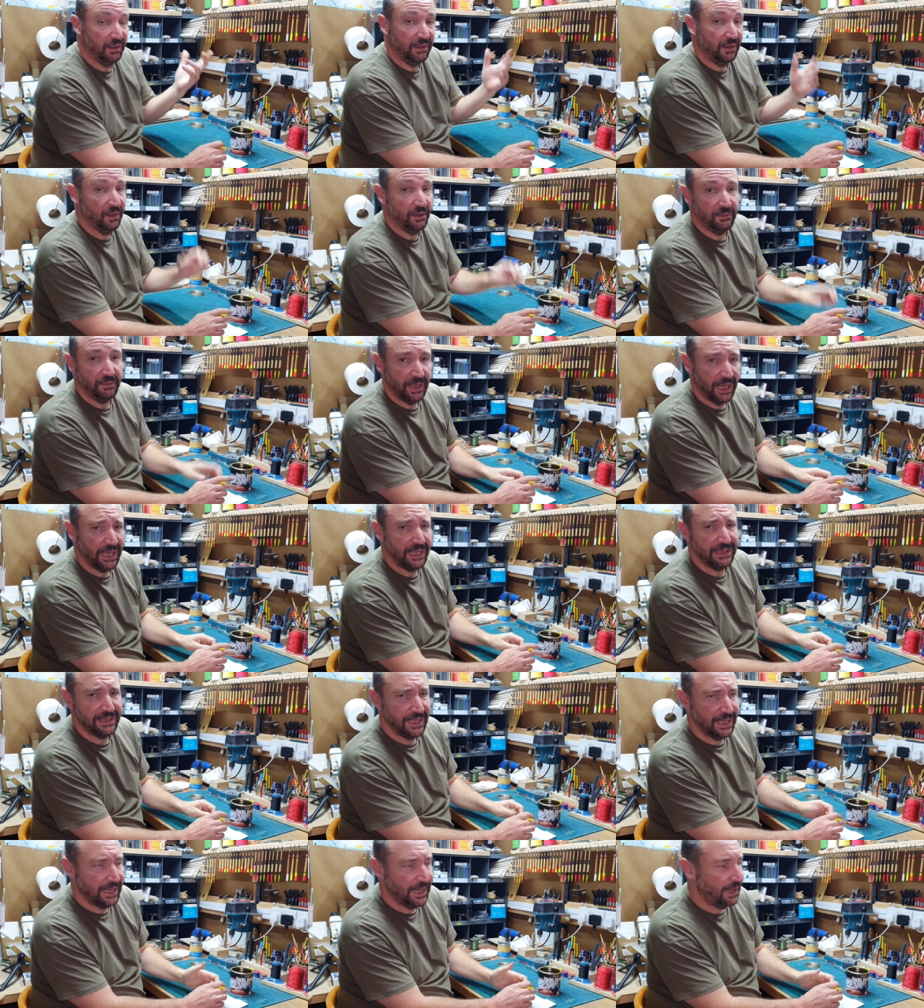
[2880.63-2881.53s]
I don't know,
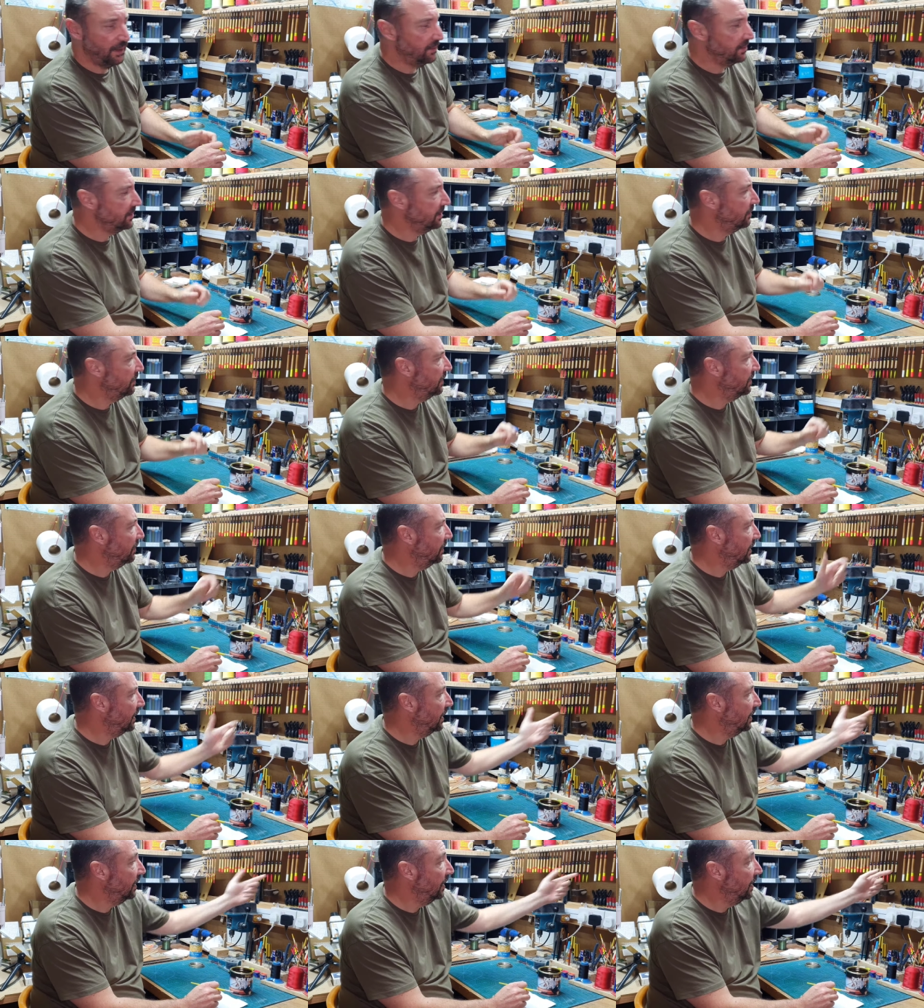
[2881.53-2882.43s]
eight, ten hours, something
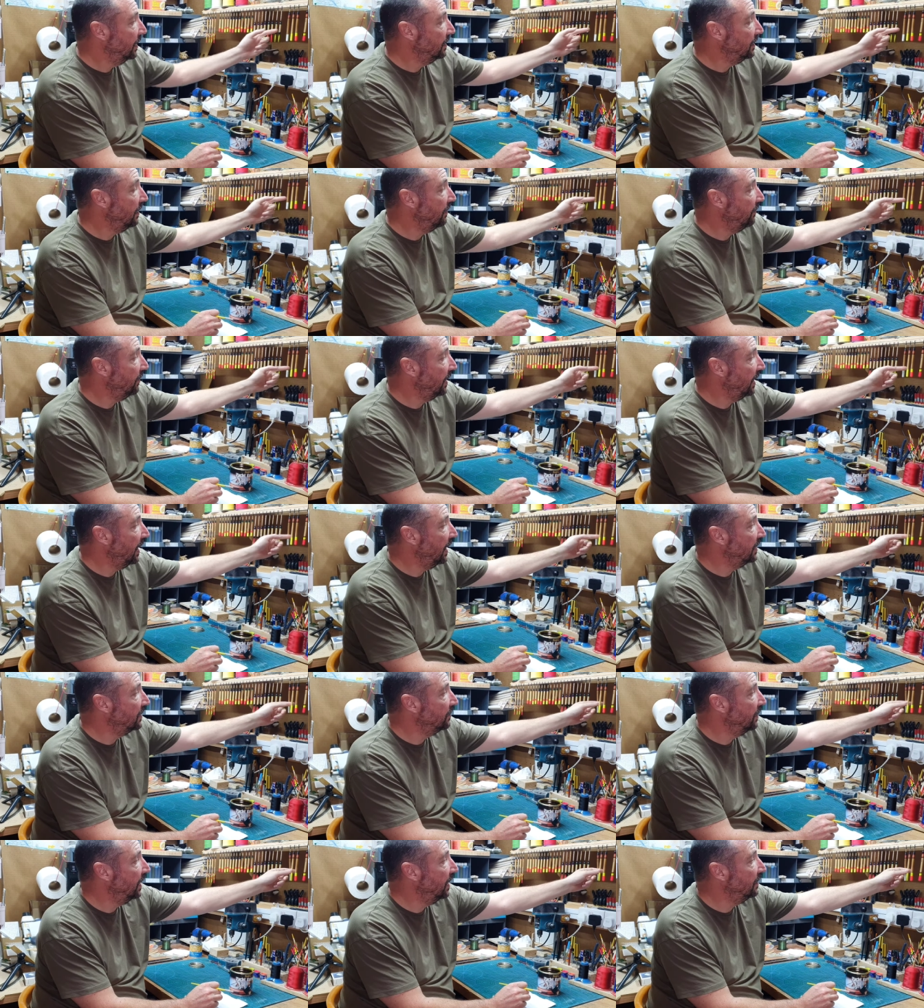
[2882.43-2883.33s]
like that. Don't
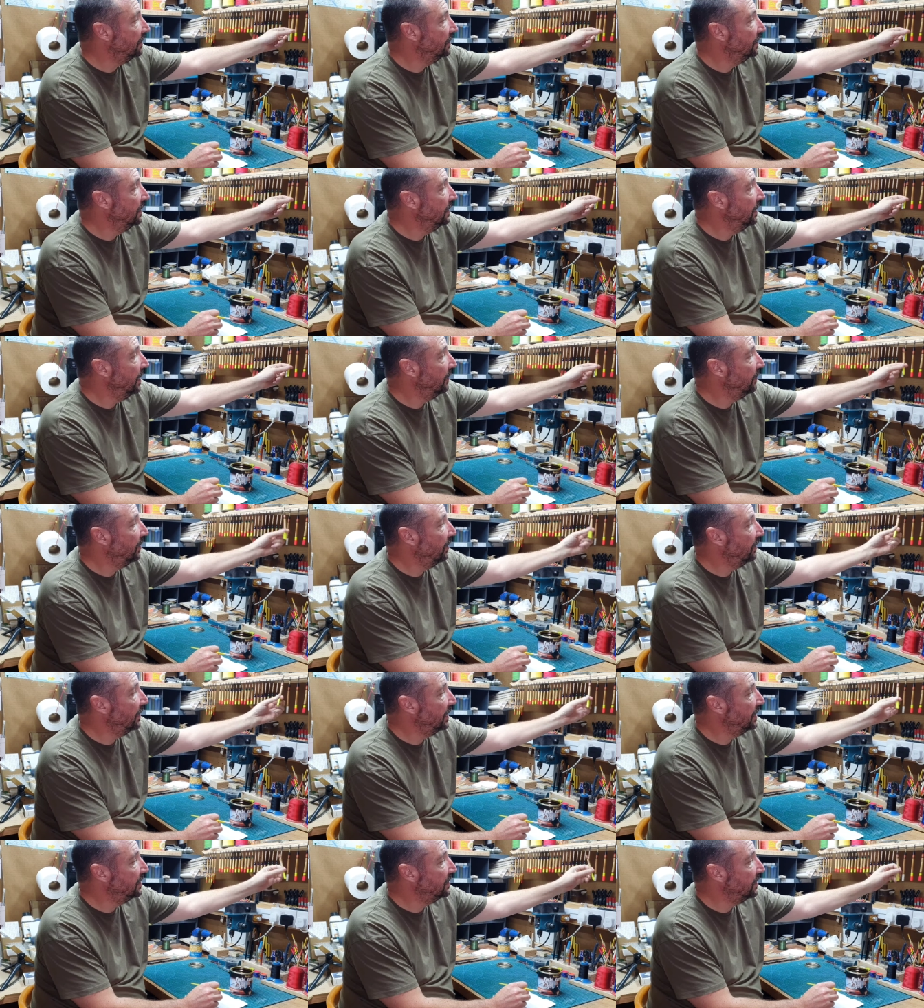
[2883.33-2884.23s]
forget as well, I've
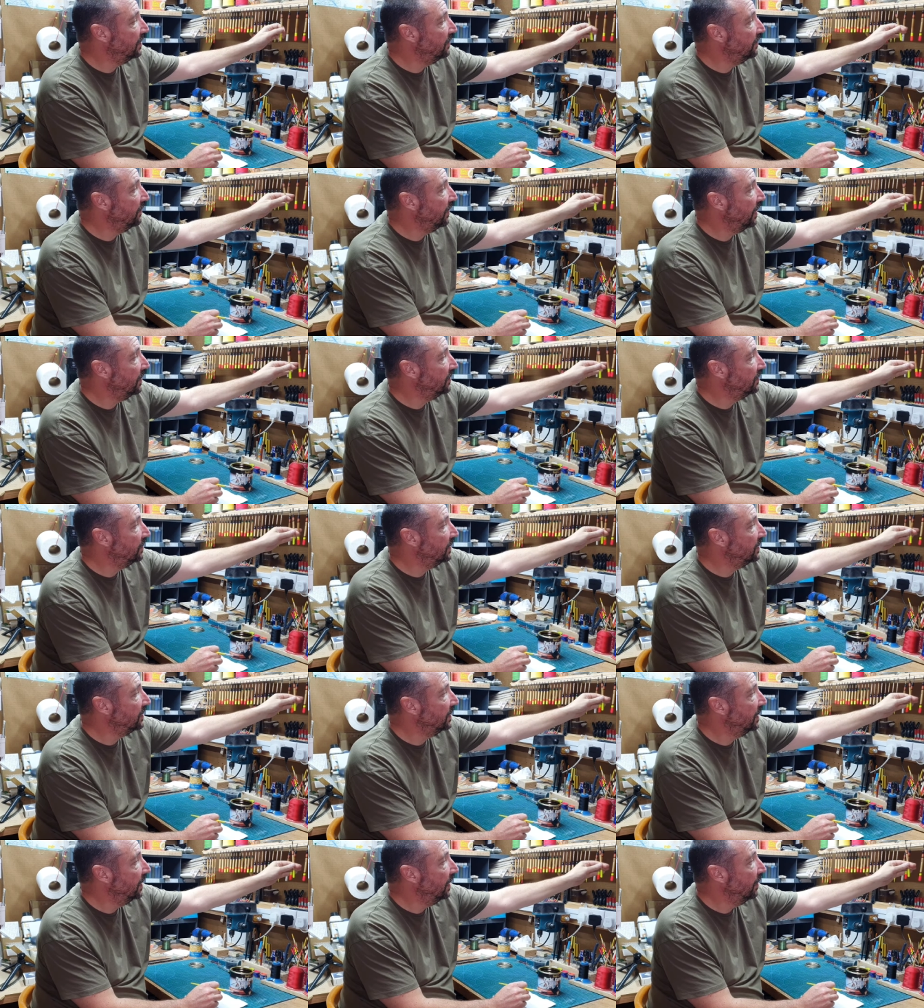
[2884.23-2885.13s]
got these two floats
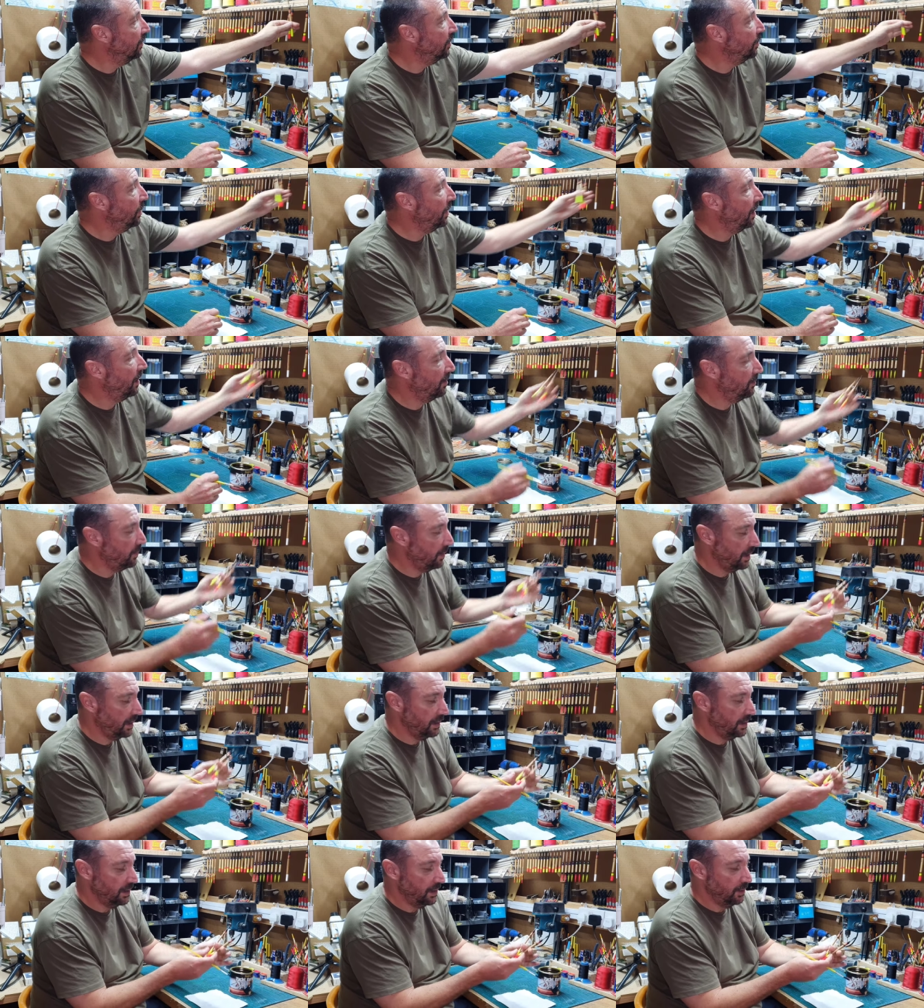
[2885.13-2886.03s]
which were part of
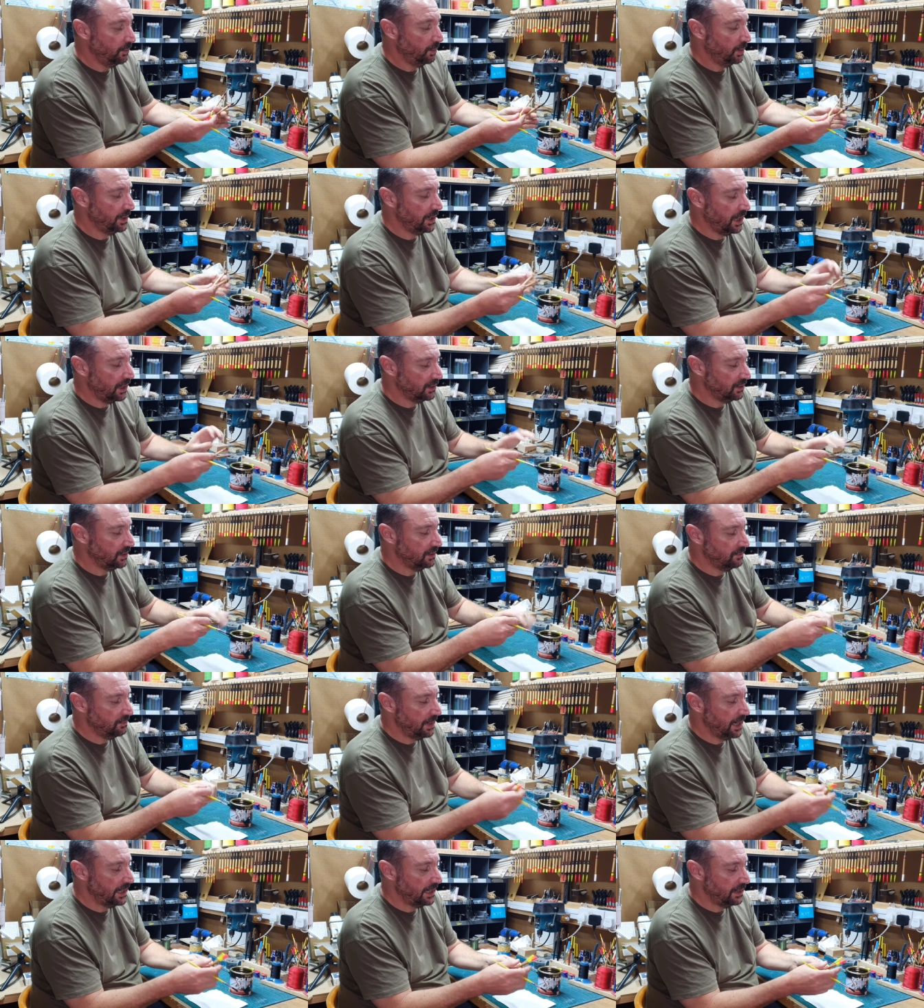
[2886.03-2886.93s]
my
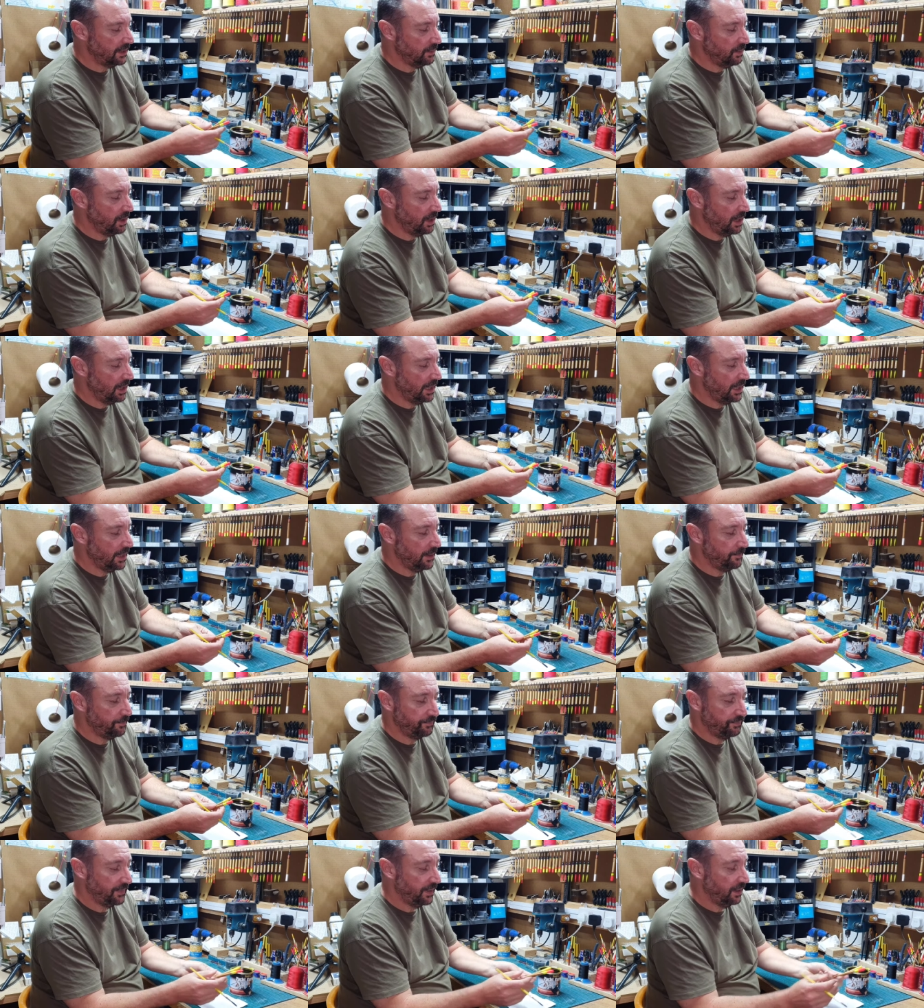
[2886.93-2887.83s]
production and making them
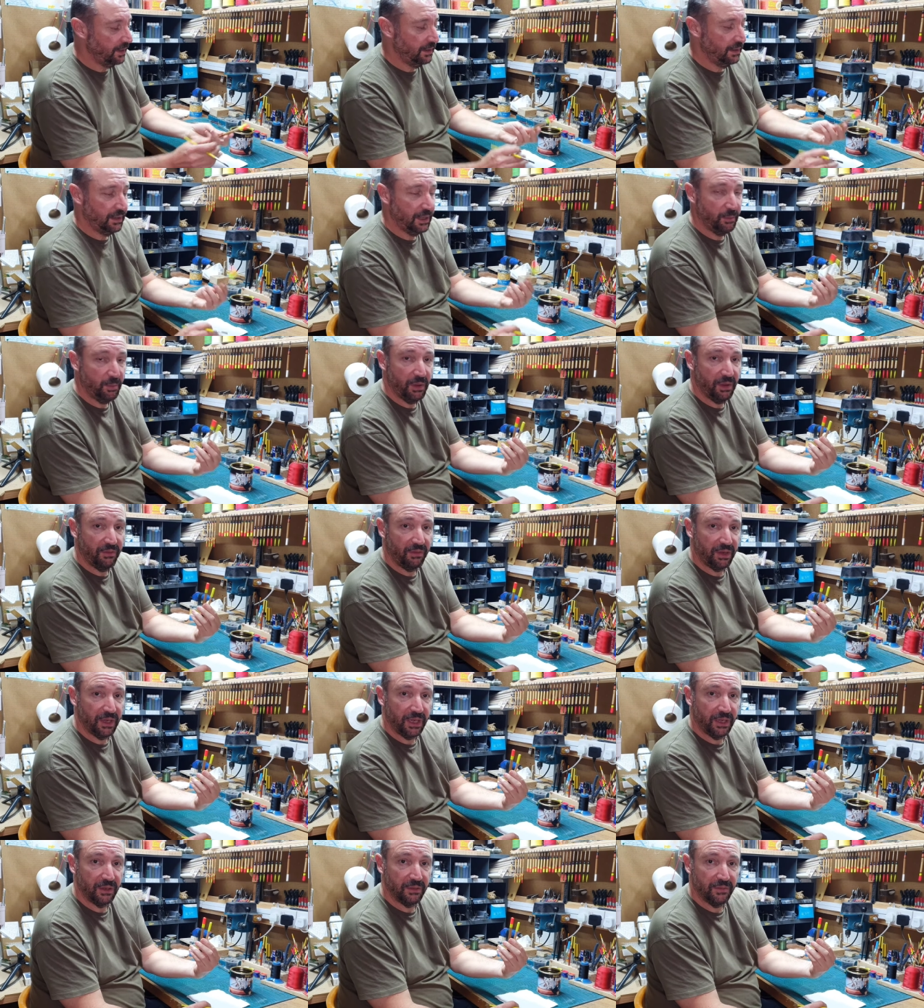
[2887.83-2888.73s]
earlier. They're
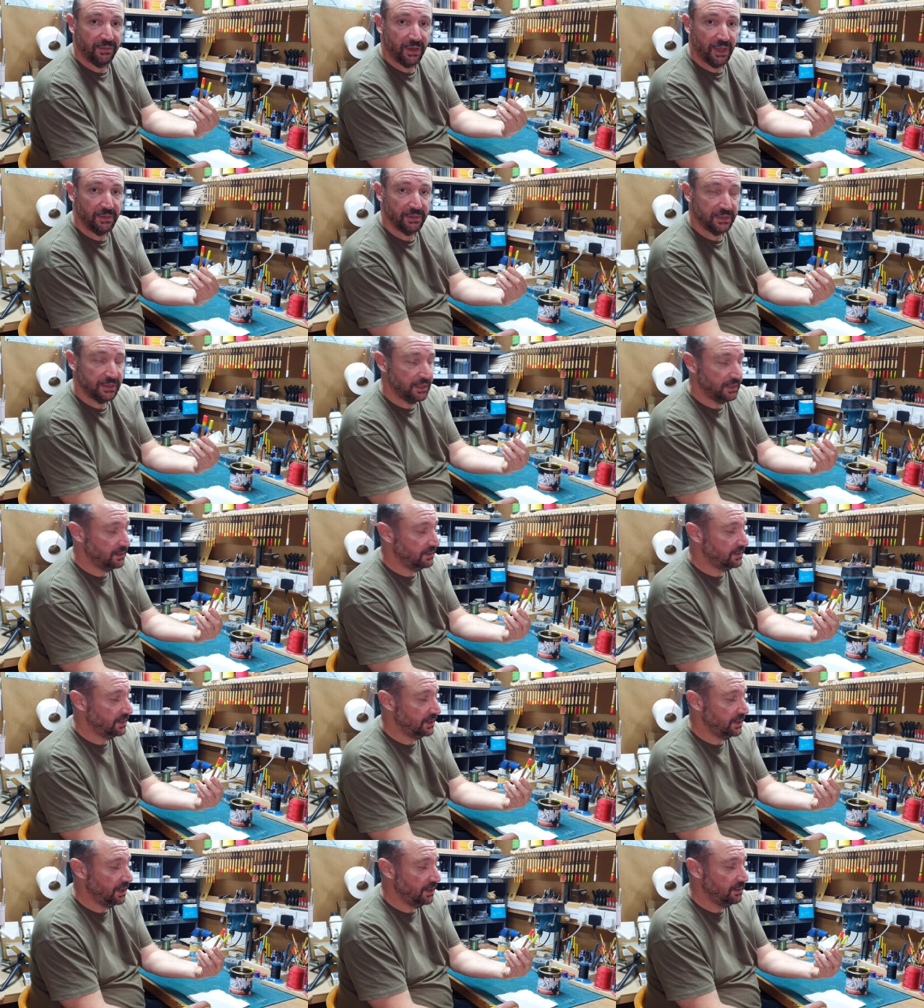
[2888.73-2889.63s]
perfectly good floats to,
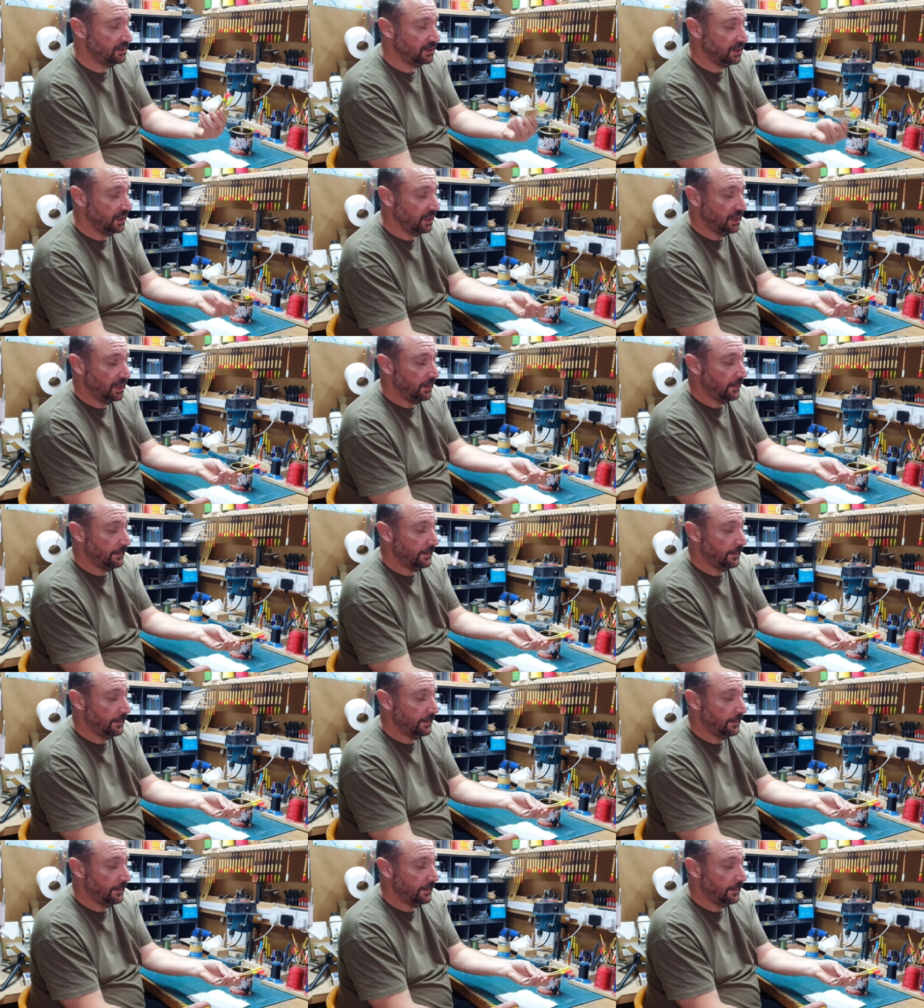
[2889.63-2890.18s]
to use.